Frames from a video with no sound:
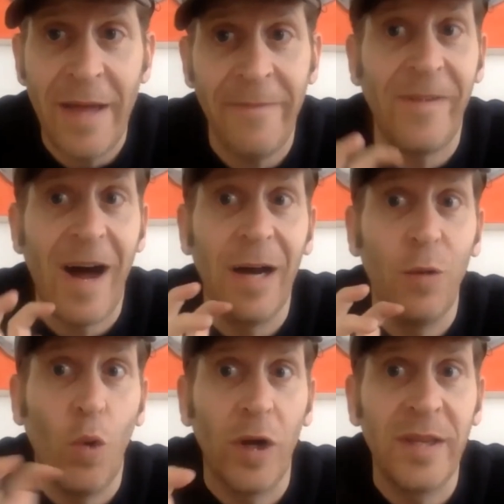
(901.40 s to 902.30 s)
they find
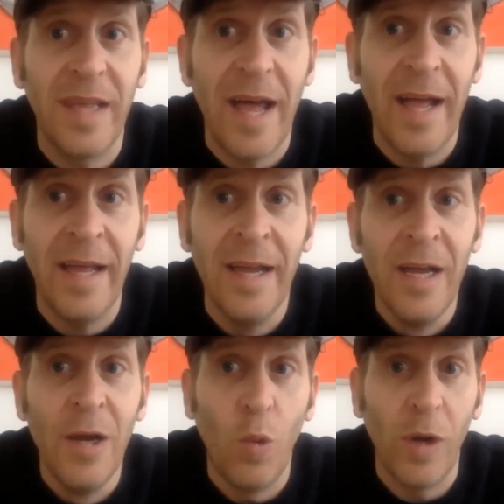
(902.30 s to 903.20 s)
what they
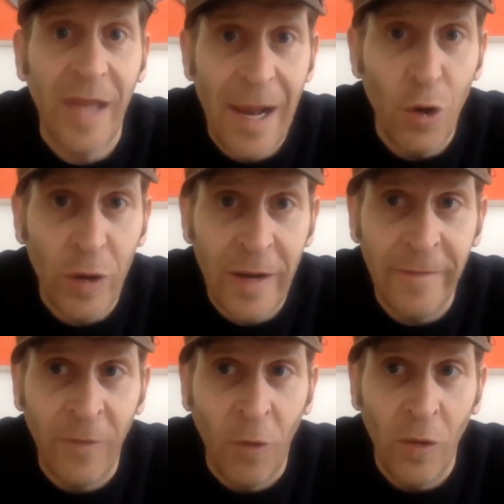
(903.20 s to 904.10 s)
what they're looking
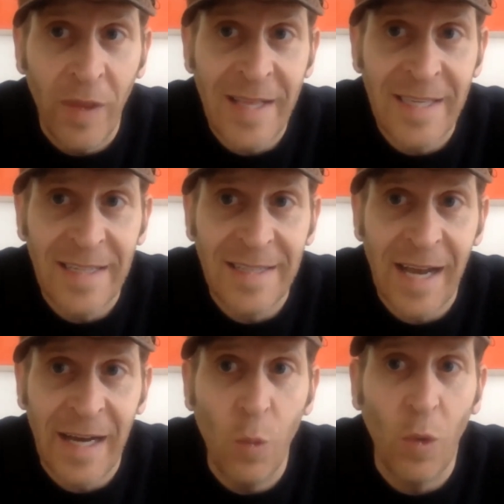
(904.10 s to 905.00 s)
for, that's
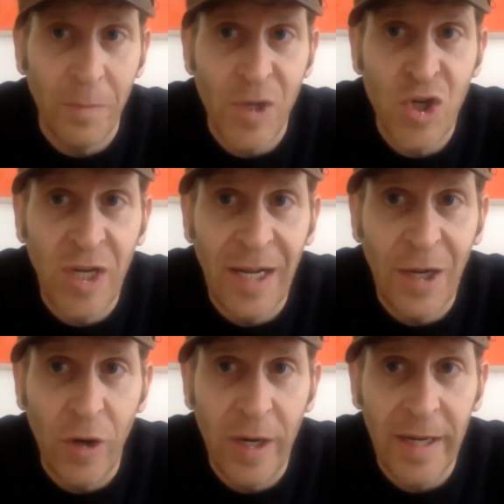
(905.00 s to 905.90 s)
exactly what yeah. machine
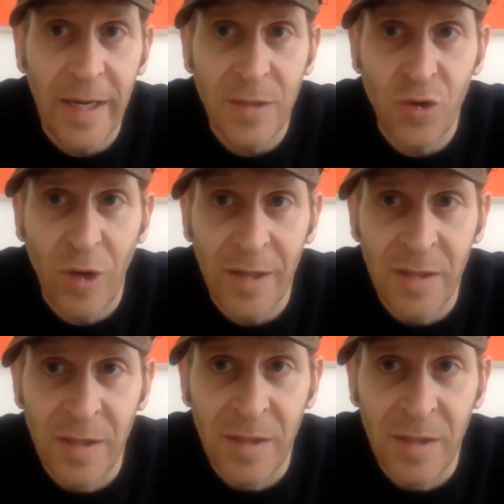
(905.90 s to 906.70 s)
learning is, right?